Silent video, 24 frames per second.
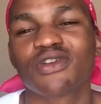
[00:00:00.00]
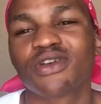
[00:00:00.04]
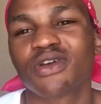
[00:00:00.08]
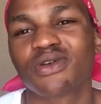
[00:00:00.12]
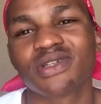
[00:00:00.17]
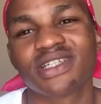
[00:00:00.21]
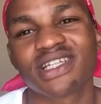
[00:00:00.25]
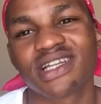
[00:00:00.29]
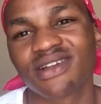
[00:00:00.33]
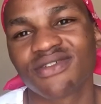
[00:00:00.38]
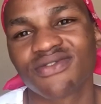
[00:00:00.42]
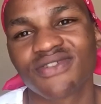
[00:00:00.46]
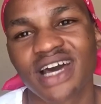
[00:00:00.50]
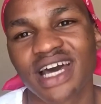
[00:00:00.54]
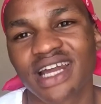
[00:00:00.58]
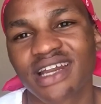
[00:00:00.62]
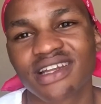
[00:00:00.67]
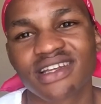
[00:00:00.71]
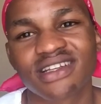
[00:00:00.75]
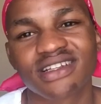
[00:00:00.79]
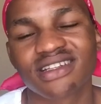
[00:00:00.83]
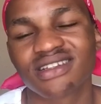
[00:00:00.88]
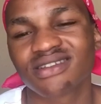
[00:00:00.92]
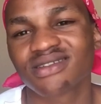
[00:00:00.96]
for your
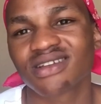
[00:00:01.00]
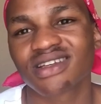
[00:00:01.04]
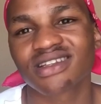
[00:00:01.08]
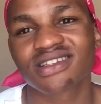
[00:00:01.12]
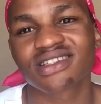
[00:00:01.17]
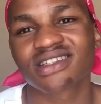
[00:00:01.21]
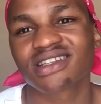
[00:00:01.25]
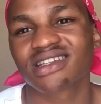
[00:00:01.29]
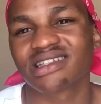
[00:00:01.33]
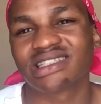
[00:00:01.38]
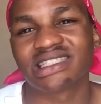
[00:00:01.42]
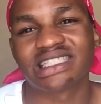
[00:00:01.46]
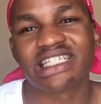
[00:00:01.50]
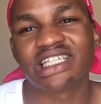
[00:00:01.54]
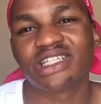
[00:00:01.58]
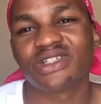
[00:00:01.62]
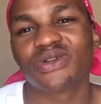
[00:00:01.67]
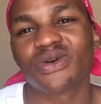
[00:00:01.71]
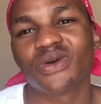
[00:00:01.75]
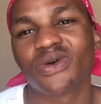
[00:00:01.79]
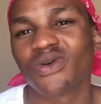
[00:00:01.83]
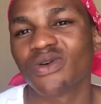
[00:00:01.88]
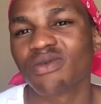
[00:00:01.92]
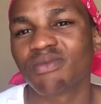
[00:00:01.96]
delivery. They just
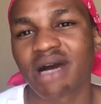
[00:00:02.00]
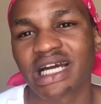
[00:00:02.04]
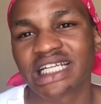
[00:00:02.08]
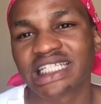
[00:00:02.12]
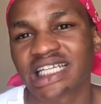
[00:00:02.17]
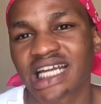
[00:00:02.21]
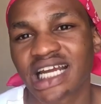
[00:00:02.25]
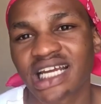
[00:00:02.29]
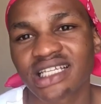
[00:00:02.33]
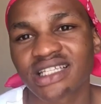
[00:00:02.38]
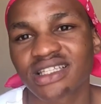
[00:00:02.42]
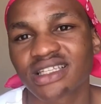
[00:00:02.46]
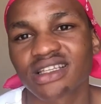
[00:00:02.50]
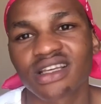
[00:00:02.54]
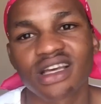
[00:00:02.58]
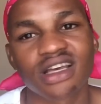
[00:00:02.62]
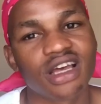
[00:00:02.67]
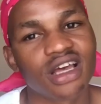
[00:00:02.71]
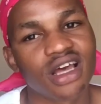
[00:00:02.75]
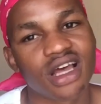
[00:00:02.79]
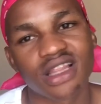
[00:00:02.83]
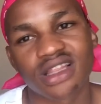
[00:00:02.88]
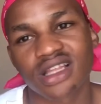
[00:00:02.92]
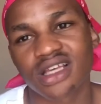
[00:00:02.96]
need your home address.
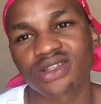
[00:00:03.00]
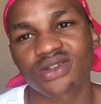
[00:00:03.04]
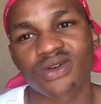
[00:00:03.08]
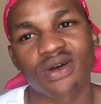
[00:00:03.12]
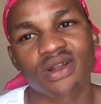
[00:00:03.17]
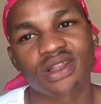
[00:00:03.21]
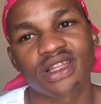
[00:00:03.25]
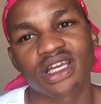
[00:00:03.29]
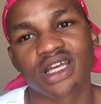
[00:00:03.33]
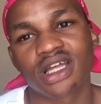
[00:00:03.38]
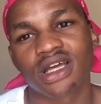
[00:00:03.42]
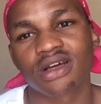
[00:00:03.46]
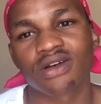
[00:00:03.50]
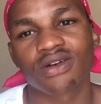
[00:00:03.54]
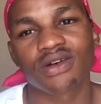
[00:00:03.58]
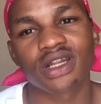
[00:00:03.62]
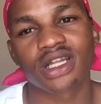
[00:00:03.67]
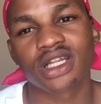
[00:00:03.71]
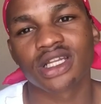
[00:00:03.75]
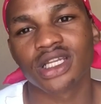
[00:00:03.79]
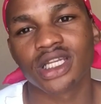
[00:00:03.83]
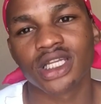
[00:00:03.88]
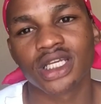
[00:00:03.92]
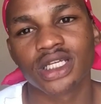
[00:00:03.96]
That's all they are
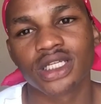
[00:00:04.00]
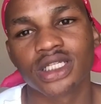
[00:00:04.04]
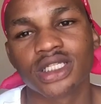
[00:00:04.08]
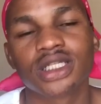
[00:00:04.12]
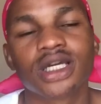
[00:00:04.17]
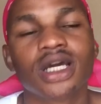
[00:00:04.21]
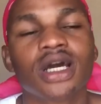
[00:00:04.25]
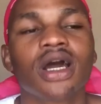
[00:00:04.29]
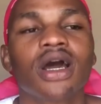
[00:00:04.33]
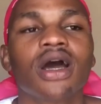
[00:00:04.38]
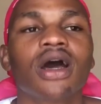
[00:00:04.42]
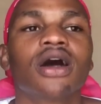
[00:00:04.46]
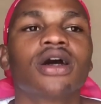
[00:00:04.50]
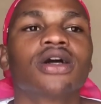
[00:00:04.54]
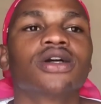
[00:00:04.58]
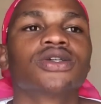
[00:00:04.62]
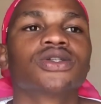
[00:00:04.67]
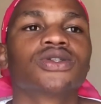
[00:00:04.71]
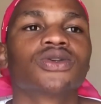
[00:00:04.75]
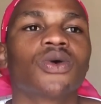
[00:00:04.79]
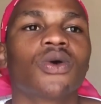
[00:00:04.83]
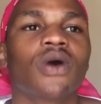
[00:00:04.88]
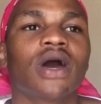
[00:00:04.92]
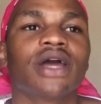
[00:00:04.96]
gonna need.
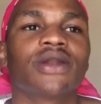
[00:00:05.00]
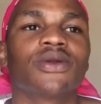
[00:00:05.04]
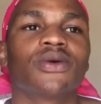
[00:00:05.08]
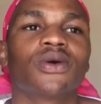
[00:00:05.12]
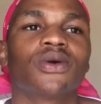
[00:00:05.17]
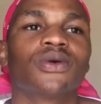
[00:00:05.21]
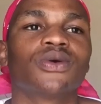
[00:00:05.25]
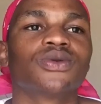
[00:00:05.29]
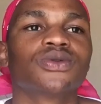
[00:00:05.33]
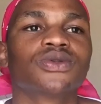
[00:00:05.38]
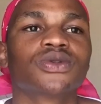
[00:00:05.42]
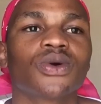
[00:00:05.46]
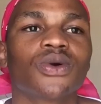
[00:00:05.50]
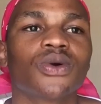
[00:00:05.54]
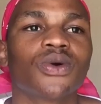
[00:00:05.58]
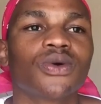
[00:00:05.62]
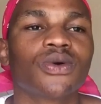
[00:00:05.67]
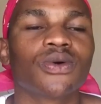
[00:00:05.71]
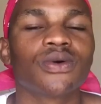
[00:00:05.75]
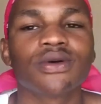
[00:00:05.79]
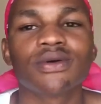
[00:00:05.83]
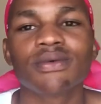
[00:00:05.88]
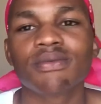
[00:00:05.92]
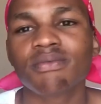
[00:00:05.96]
So, and
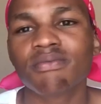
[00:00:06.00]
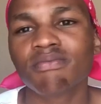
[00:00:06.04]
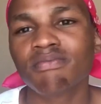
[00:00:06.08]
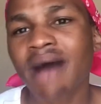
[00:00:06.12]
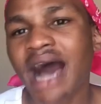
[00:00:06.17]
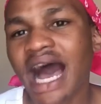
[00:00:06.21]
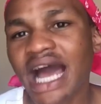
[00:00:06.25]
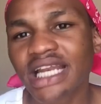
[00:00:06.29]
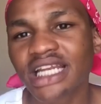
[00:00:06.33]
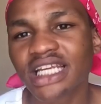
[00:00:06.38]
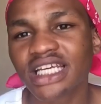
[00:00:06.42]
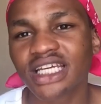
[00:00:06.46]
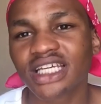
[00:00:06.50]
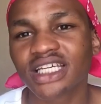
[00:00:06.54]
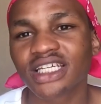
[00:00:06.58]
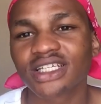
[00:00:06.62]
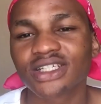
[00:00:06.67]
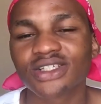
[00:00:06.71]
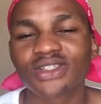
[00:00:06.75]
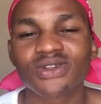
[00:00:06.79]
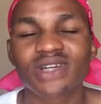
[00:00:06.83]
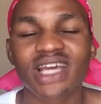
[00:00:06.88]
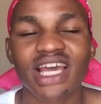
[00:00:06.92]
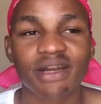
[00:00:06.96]
also
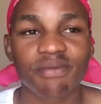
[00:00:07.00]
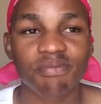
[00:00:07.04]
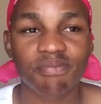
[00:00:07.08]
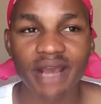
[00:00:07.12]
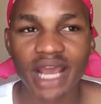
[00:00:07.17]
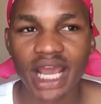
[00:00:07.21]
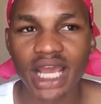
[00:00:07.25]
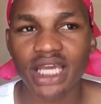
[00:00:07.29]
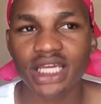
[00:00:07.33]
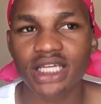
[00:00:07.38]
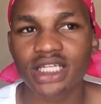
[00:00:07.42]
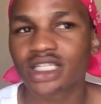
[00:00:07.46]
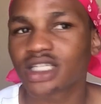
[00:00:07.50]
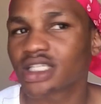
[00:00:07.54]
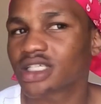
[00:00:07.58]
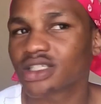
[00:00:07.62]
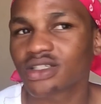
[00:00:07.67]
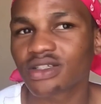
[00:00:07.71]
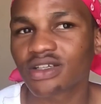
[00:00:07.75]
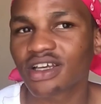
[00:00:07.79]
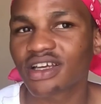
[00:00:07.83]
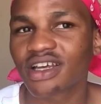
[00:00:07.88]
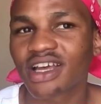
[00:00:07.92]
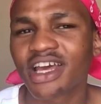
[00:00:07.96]
money. You get paid.
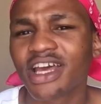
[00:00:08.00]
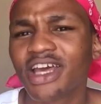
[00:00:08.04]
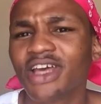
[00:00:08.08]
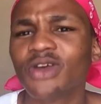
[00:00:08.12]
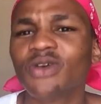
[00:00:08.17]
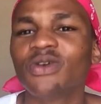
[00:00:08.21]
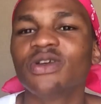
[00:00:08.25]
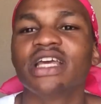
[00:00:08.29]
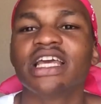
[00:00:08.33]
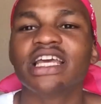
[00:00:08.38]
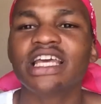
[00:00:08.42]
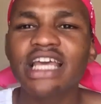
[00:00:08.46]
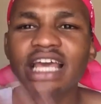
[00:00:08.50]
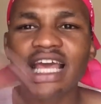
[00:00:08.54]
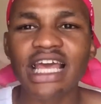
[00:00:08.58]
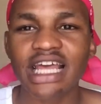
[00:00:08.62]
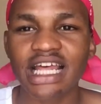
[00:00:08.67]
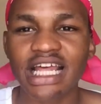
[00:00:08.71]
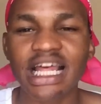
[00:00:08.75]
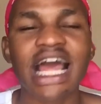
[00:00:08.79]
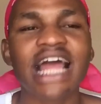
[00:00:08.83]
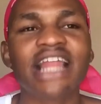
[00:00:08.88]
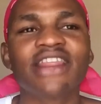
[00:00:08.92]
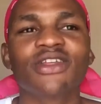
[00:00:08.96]

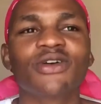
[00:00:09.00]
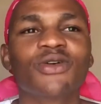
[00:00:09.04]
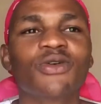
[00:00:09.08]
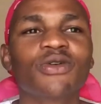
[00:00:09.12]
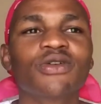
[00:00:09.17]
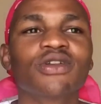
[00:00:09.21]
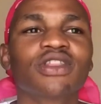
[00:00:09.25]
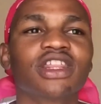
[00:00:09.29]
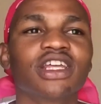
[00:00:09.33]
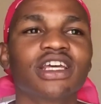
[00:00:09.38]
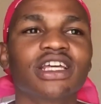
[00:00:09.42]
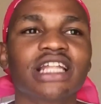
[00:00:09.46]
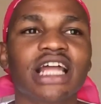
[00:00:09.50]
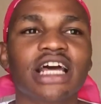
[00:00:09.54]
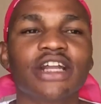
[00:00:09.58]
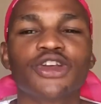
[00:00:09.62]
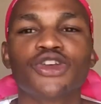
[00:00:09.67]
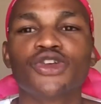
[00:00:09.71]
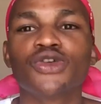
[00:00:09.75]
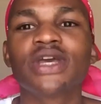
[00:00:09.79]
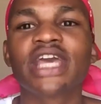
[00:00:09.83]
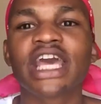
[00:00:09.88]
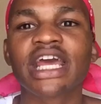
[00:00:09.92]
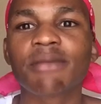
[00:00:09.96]
And the good thing that
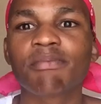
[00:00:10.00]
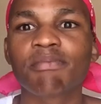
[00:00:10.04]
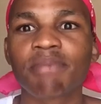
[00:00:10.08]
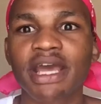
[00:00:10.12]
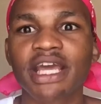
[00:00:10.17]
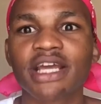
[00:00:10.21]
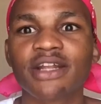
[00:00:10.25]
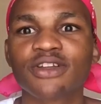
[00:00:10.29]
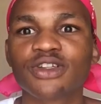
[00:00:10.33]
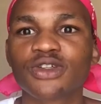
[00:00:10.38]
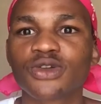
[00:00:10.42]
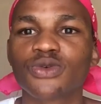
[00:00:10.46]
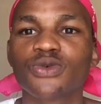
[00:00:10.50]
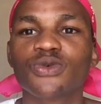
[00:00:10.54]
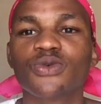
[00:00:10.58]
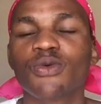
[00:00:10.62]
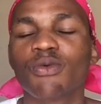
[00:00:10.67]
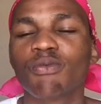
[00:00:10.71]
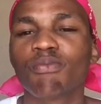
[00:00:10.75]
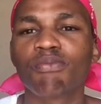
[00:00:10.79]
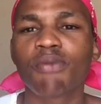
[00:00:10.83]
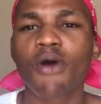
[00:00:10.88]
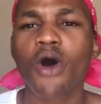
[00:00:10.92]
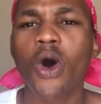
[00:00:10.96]
you get paid
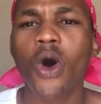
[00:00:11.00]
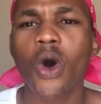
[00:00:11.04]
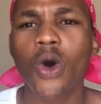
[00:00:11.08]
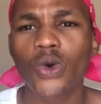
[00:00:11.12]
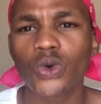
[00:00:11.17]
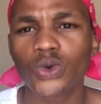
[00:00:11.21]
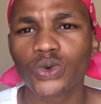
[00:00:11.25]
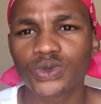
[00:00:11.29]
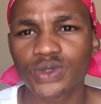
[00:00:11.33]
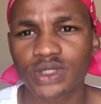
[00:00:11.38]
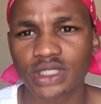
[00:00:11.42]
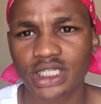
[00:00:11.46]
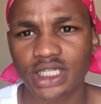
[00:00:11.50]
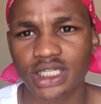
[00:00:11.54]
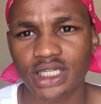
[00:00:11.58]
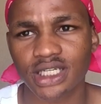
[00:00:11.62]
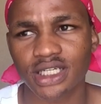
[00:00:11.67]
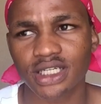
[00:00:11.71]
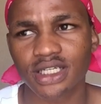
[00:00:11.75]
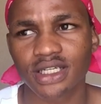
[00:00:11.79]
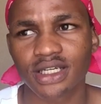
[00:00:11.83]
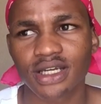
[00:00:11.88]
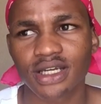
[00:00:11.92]
to post.